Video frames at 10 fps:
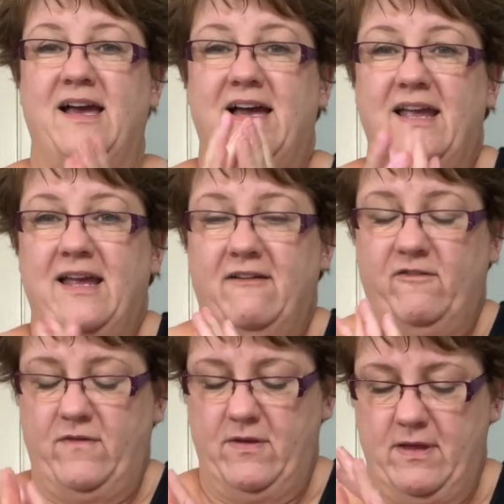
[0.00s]
I
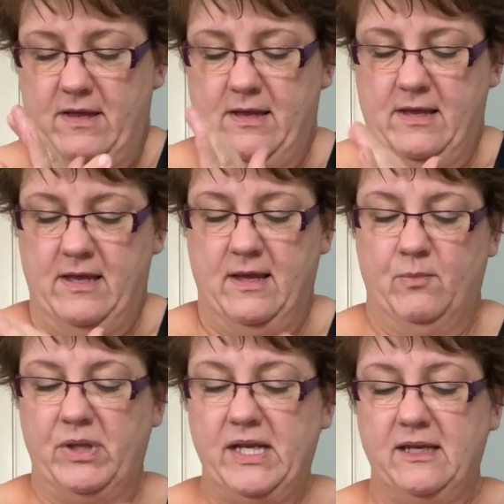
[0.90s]
have
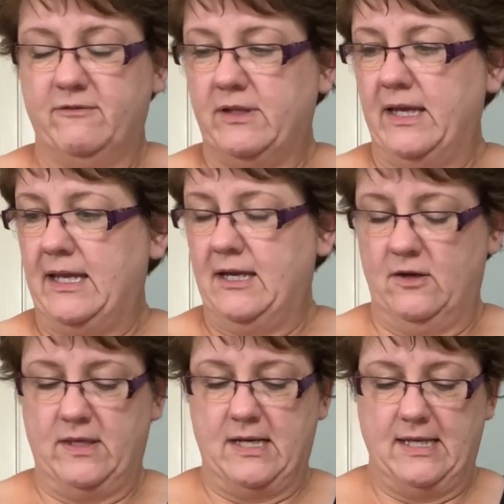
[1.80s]
plenty of clay
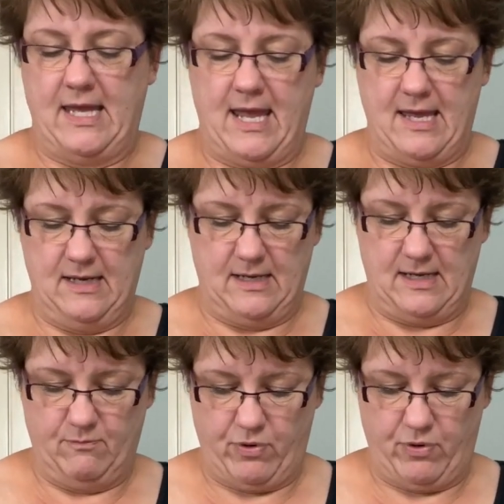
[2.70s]
here that I can and